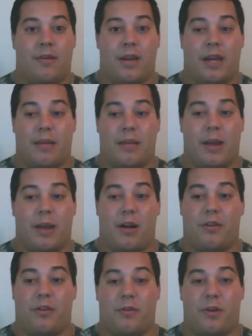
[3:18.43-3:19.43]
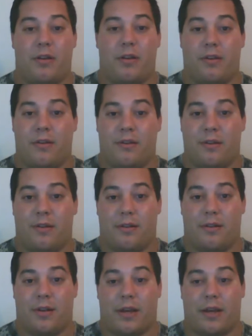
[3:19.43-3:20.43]
any merit to it,
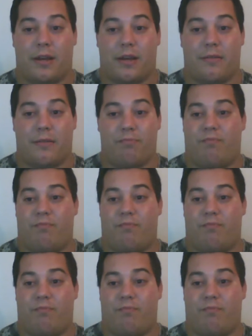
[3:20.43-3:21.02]
and